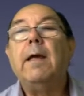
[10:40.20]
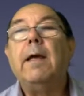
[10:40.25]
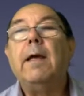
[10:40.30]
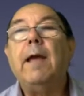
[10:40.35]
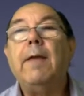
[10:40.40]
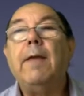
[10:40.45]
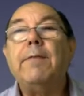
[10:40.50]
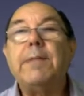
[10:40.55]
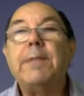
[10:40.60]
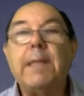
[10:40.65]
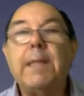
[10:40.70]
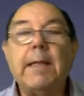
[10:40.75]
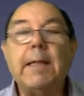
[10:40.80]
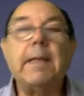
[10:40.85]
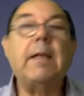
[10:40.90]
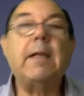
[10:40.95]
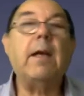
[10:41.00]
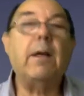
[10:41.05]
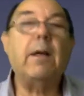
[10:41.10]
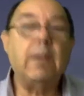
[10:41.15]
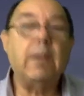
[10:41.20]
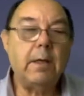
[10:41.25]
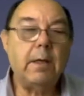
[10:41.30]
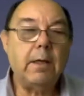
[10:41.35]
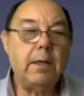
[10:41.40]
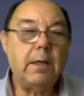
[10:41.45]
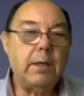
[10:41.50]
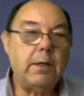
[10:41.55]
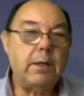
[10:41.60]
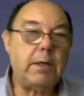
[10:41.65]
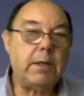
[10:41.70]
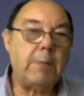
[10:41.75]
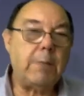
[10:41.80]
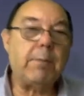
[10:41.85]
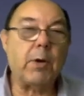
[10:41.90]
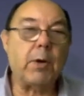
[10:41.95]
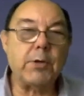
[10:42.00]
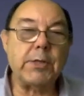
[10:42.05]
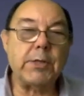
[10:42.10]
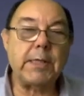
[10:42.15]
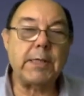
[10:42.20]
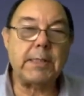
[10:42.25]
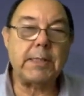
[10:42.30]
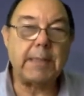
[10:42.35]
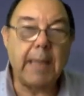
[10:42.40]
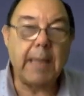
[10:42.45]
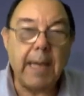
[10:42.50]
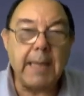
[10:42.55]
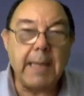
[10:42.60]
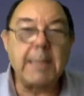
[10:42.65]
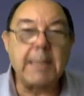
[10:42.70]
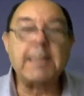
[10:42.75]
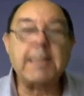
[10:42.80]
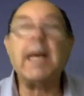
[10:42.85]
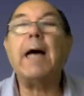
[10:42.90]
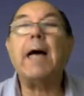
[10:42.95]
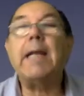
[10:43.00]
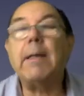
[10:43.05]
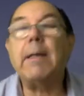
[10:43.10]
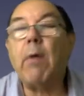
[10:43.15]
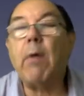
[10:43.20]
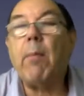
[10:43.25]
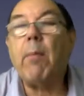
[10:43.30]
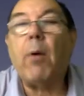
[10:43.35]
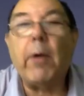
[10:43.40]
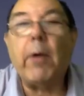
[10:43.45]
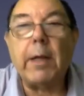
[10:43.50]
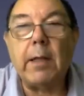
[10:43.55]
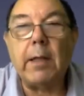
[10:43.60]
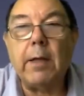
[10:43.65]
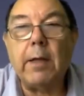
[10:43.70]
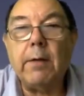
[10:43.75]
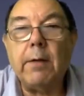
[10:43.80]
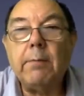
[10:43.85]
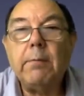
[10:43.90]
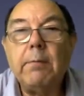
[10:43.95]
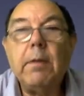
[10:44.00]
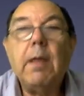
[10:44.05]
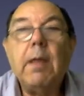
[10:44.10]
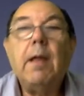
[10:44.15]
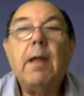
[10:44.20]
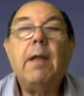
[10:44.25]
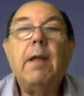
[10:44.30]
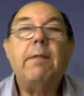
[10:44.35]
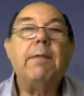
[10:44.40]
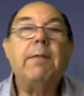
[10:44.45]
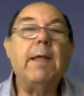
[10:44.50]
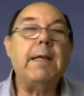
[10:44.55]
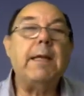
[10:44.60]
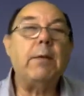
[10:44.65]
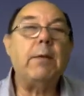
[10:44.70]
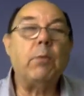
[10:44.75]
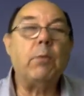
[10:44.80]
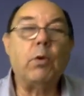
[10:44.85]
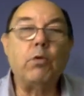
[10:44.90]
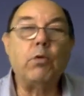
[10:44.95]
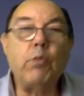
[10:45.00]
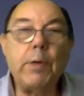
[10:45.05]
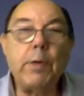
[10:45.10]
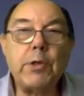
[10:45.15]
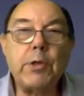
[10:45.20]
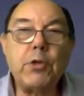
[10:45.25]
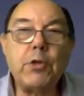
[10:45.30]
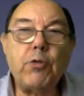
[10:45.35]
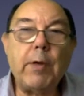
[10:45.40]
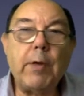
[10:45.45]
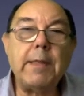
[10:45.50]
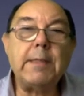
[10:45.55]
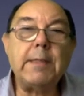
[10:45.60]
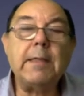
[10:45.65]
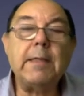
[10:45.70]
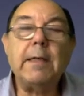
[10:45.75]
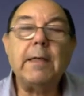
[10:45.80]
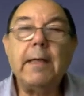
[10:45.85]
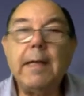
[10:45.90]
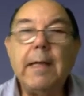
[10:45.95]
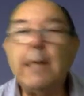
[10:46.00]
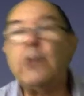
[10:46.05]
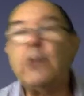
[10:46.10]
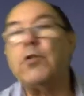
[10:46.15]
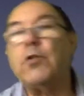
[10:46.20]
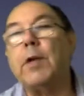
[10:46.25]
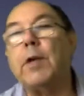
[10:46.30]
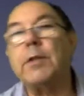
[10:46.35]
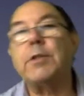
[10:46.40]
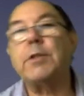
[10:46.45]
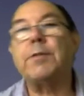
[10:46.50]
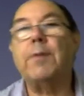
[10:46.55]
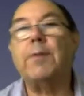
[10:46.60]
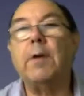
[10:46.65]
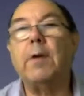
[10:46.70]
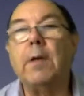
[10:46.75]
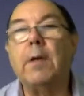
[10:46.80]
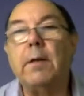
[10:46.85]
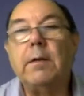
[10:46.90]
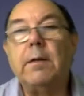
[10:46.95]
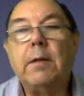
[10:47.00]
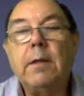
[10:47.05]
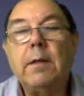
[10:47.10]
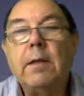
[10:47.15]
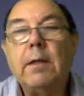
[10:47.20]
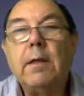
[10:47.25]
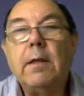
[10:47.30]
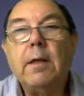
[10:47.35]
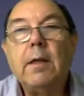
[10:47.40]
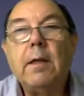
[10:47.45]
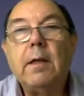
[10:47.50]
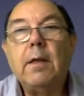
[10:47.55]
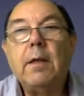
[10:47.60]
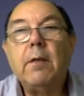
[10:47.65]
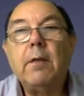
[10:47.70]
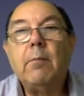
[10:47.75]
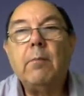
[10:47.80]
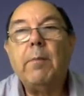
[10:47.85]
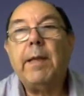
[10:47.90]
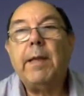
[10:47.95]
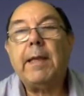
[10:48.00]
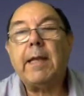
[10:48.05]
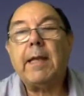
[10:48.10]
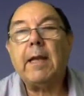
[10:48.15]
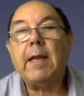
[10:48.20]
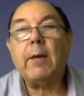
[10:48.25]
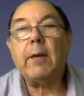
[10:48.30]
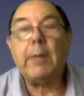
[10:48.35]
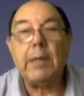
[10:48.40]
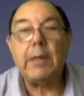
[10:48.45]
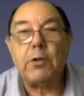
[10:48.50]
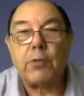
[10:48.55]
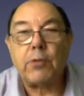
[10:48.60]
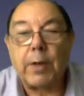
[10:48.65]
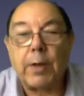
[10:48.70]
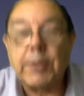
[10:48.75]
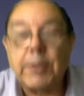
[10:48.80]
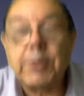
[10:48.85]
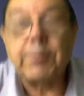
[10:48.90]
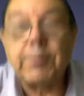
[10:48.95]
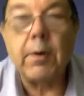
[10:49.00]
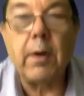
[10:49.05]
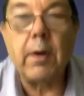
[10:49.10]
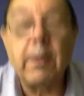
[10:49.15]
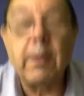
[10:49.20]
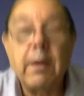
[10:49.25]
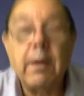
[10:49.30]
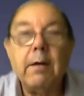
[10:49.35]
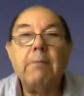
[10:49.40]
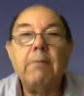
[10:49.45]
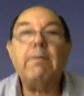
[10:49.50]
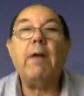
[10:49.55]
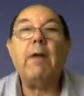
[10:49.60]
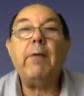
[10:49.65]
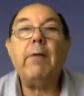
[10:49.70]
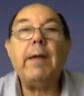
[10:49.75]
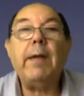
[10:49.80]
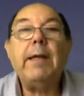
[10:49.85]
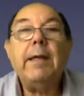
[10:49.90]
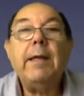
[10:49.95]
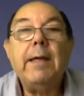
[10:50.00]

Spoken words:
If silica deposits inside our boiler, then it will restrict heat transfer, making our heat transfer very